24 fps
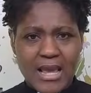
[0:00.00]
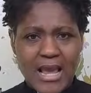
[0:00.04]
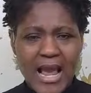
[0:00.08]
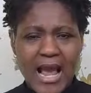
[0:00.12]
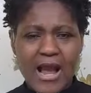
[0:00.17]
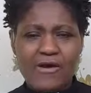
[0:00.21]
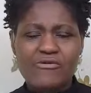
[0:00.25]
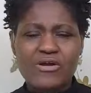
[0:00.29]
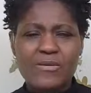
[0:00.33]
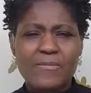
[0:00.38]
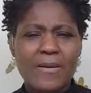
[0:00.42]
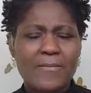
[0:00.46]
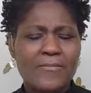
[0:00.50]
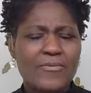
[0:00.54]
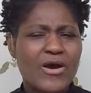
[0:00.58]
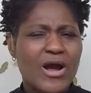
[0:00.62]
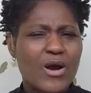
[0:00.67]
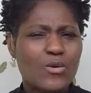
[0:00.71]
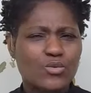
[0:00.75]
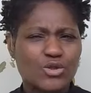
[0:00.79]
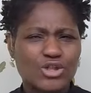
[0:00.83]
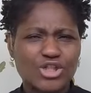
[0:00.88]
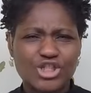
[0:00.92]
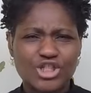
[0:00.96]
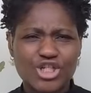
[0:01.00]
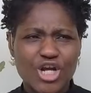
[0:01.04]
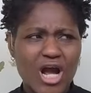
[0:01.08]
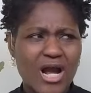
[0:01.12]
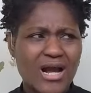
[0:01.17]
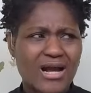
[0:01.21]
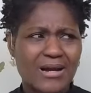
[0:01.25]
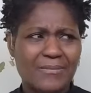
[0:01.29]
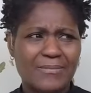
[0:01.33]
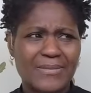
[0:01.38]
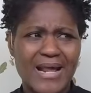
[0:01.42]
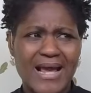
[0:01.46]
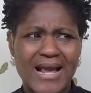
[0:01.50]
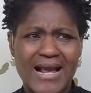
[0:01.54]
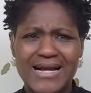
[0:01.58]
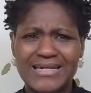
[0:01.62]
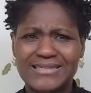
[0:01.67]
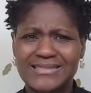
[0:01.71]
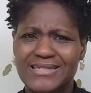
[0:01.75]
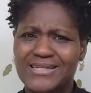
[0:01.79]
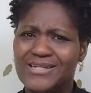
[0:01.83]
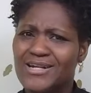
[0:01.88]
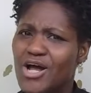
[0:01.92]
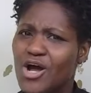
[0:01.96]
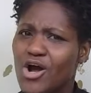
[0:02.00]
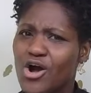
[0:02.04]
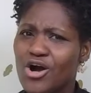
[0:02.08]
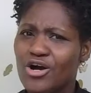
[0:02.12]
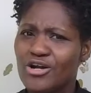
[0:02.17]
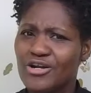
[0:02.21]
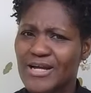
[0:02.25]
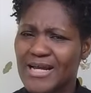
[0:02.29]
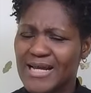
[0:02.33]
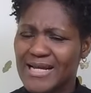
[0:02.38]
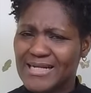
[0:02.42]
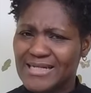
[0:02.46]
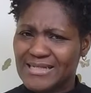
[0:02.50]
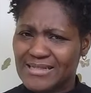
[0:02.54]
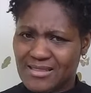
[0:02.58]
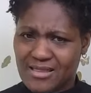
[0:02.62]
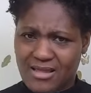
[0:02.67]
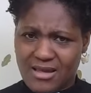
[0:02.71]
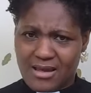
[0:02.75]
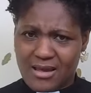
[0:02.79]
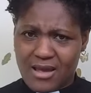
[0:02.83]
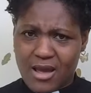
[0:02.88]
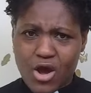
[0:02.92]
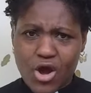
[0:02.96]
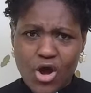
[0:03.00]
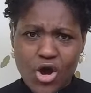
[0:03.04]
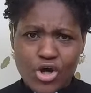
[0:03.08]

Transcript: I remember I was shocked. I'm like, I did not order anything.